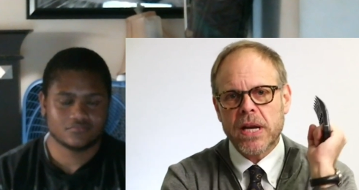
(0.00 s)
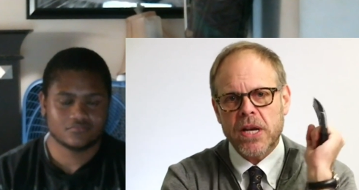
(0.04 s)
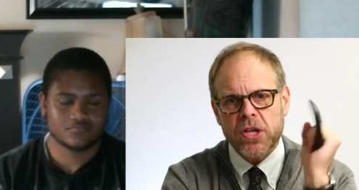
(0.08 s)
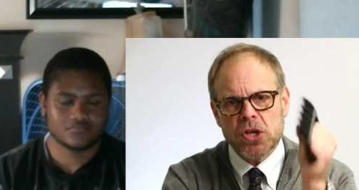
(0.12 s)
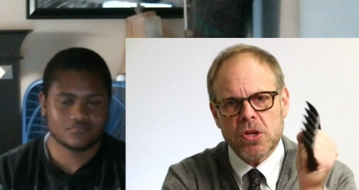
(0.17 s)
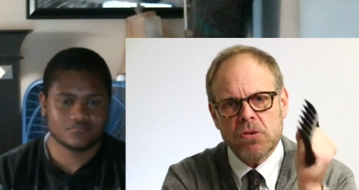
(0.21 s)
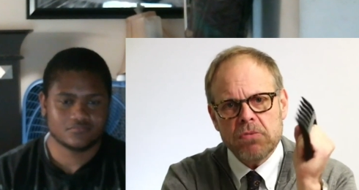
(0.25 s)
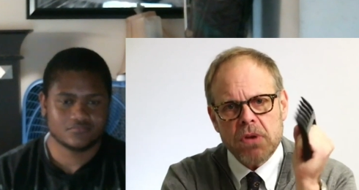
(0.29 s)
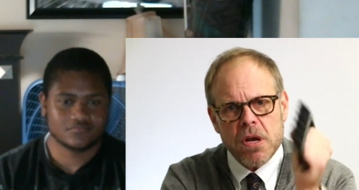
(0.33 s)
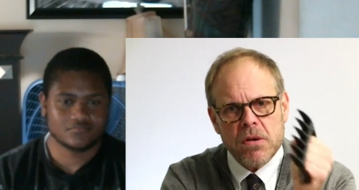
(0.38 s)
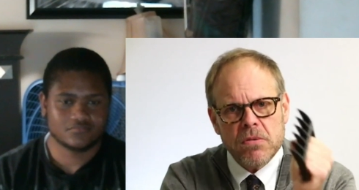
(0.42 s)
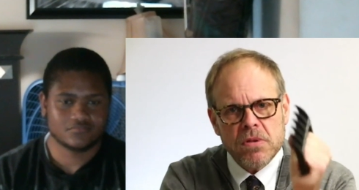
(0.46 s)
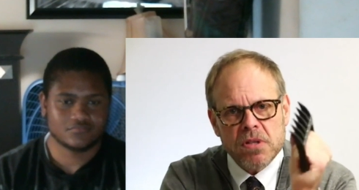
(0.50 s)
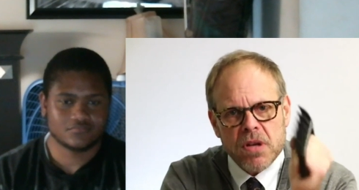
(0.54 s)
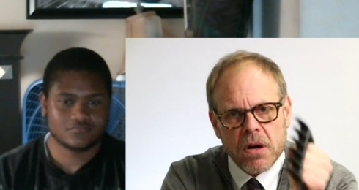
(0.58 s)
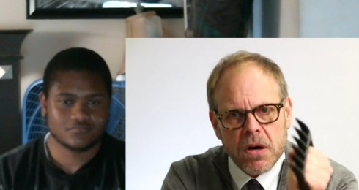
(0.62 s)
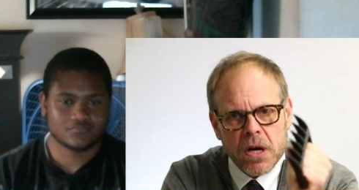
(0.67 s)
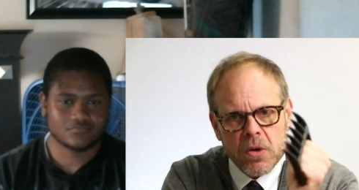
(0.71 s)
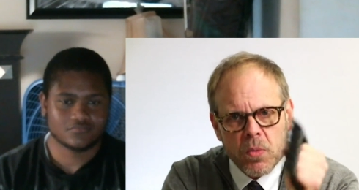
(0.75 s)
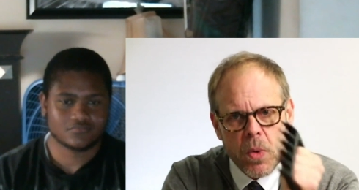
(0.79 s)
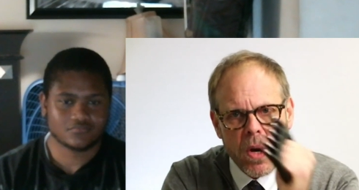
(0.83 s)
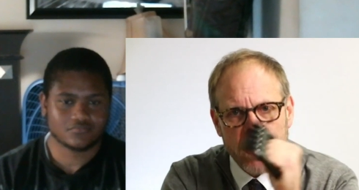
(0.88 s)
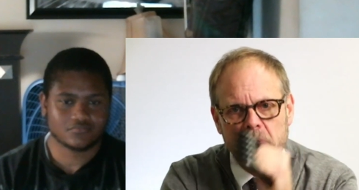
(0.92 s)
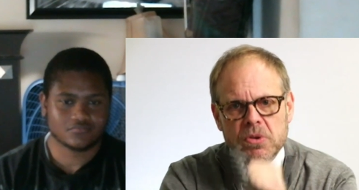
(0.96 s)
Speaker 1: and you know
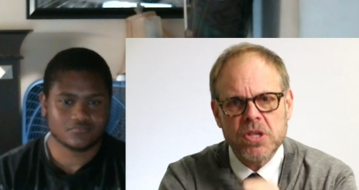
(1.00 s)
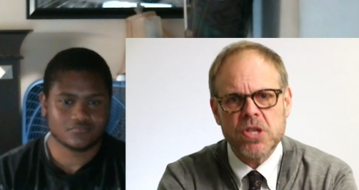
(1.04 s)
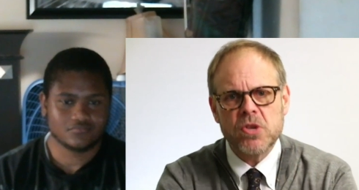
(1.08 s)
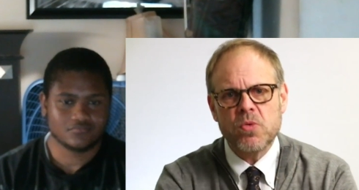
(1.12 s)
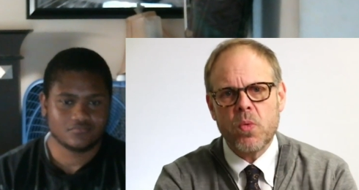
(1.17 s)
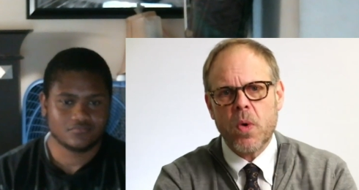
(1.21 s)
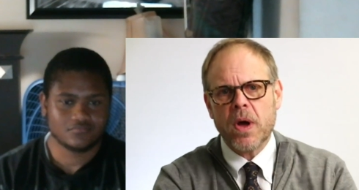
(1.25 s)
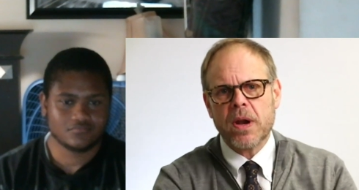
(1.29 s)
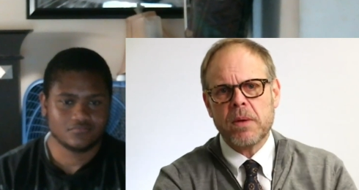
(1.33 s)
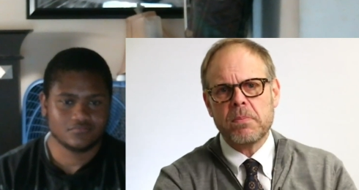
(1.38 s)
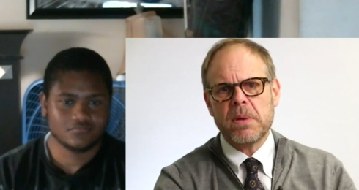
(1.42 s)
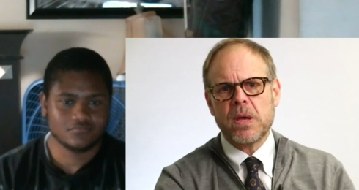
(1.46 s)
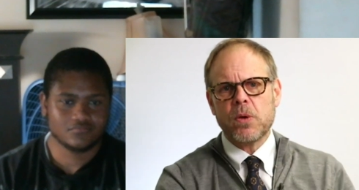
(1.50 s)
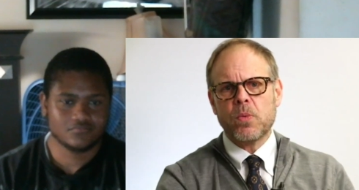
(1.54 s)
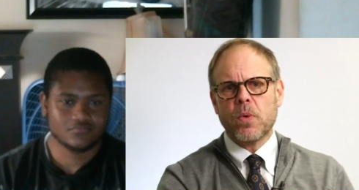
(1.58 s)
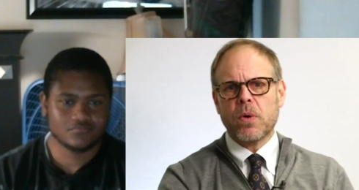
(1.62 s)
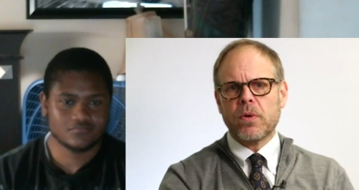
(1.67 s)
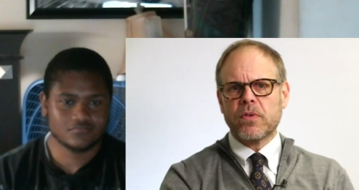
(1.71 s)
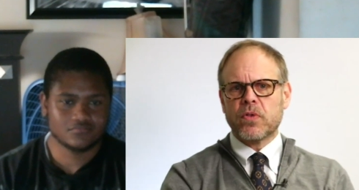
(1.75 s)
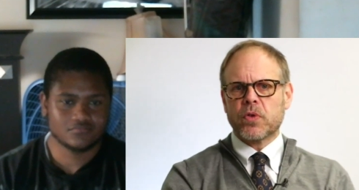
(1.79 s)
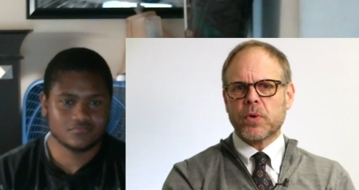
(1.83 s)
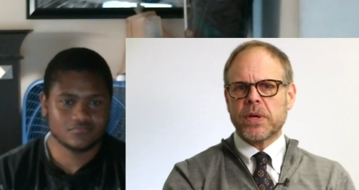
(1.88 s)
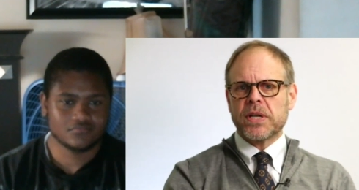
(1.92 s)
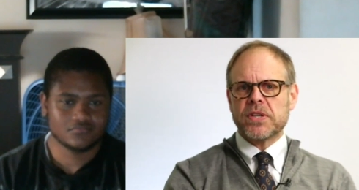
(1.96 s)
darn well you want to be
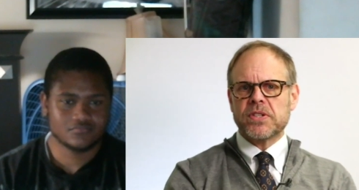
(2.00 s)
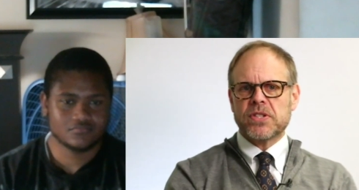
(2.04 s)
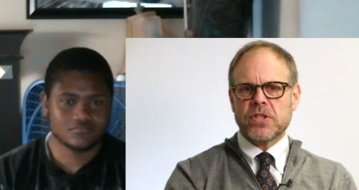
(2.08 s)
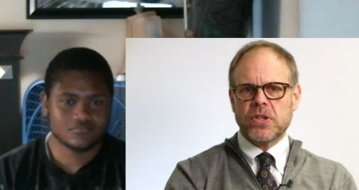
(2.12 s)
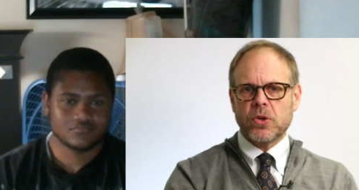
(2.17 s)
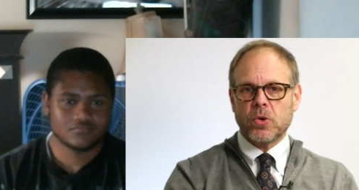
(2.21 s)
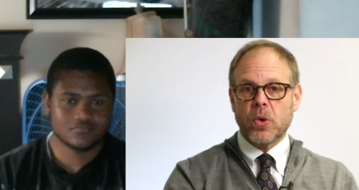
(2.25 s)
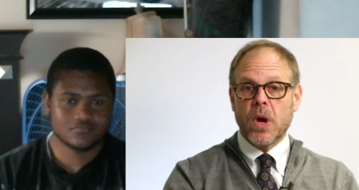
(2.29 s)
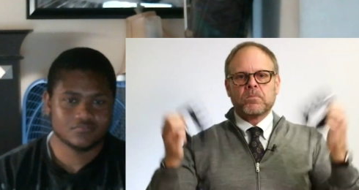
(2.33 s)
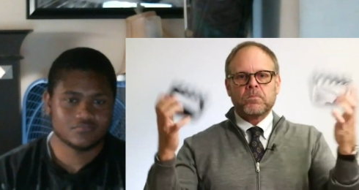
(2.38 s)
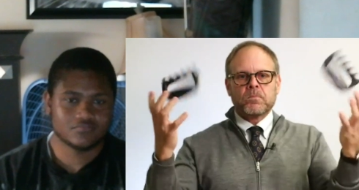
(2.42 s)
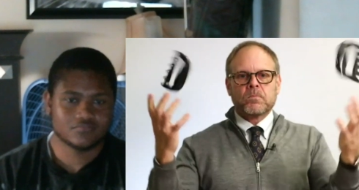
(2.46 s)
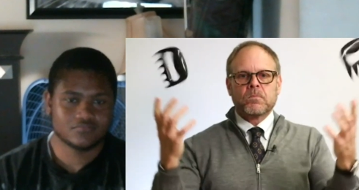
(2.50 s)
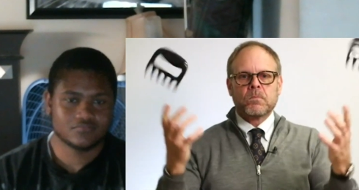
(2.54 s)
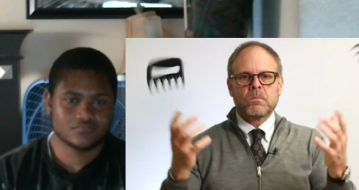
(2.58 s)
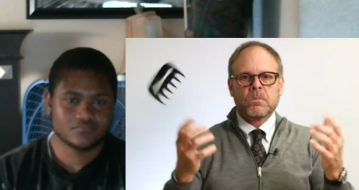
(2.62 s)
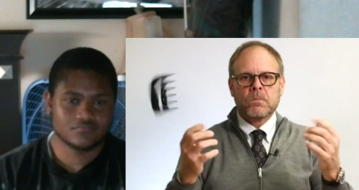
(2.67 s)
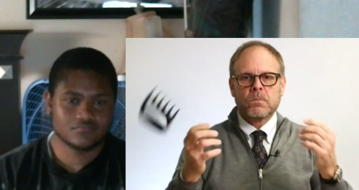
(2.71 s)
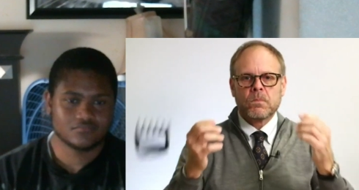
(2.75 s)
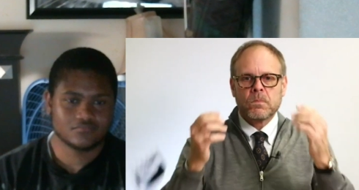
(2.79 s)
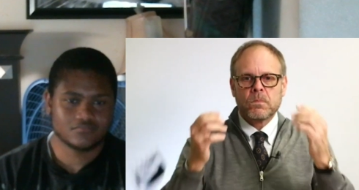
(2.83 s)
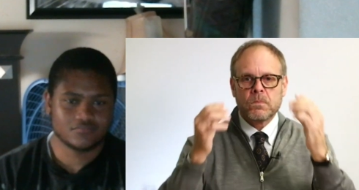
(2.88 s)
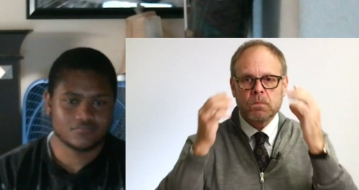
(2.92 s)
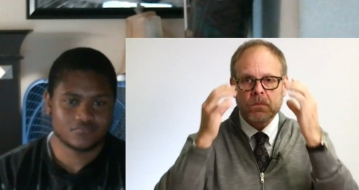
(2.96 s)
Wolverine too.
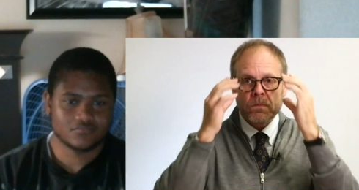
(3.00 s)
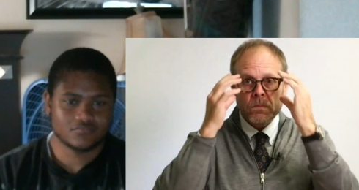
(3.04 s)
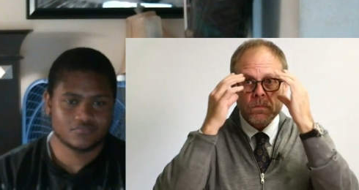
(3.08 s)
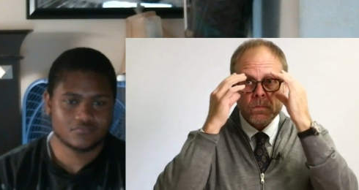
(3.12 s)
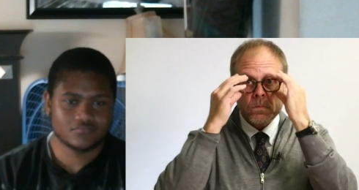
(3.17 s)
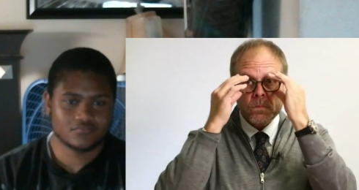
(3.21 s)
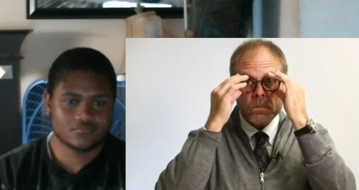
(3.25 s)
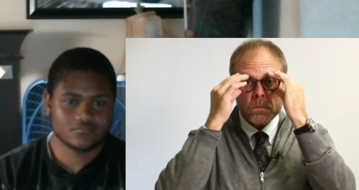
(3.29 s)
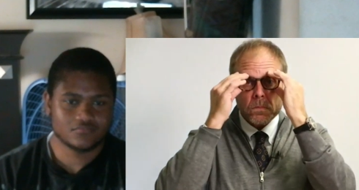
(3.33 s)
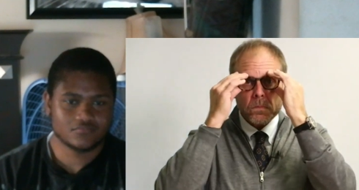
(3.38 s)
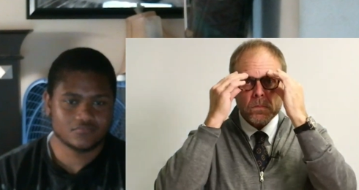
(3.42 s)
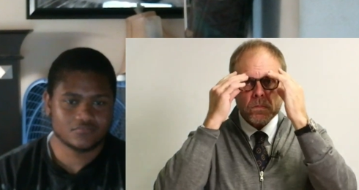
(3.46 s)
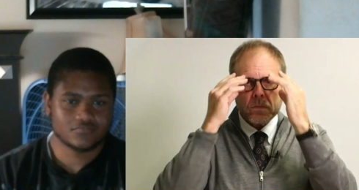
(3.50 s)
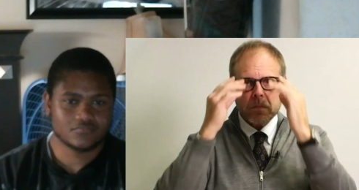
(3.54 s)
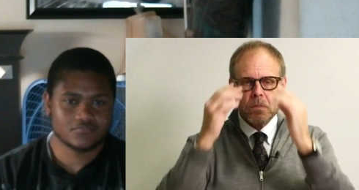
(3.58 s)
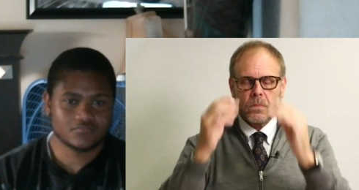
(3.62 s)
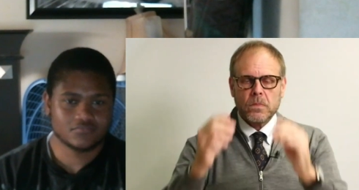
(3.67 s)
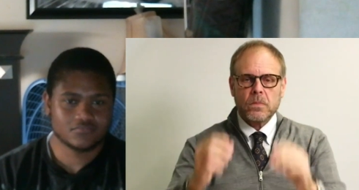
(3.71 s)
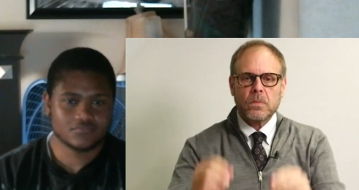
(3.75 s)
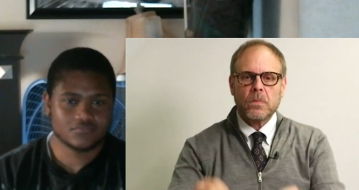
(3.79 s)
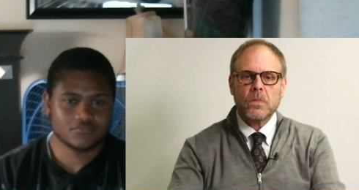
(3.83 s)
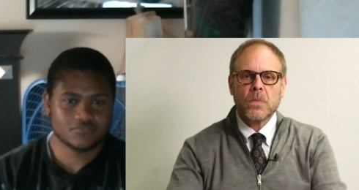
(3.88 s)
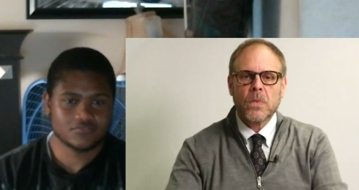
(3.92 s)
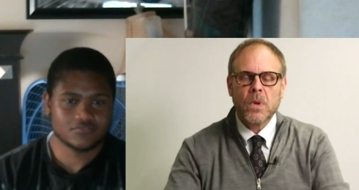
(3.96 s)

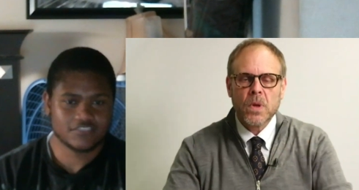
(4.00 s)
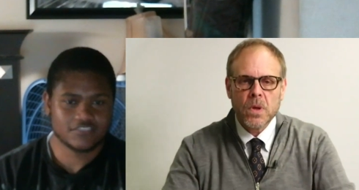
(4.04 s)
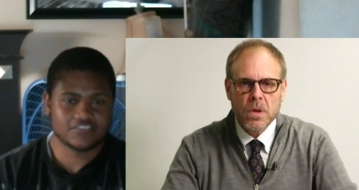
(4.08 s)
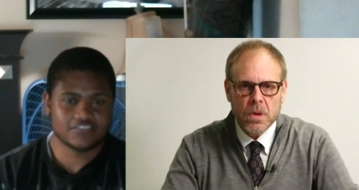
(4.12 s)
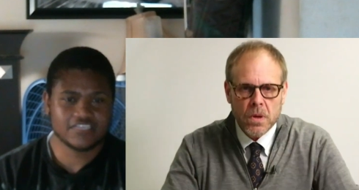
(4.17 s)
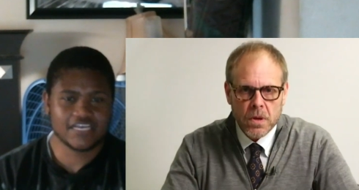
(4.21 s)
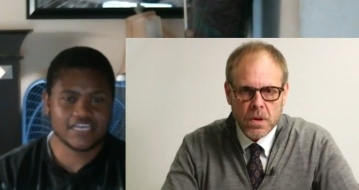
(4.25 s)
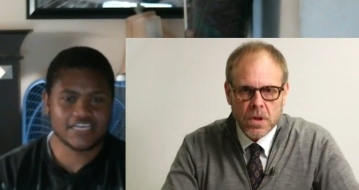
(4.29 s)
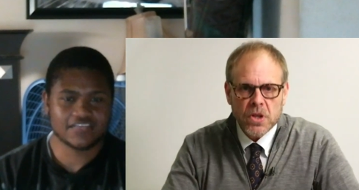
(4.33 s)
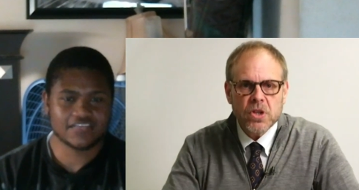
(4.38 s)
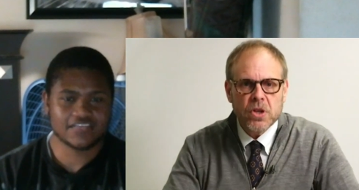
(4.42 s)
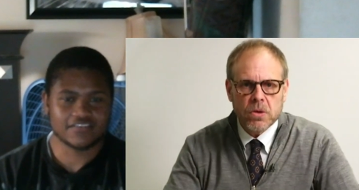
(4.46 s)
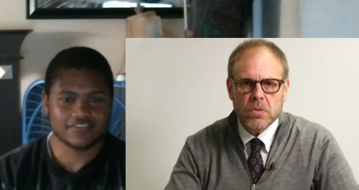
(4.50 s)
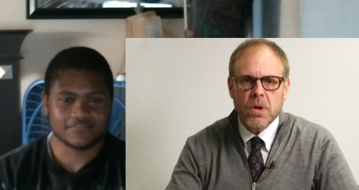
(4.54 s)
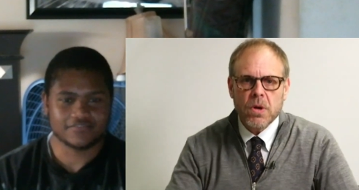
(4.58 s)
Exactly. You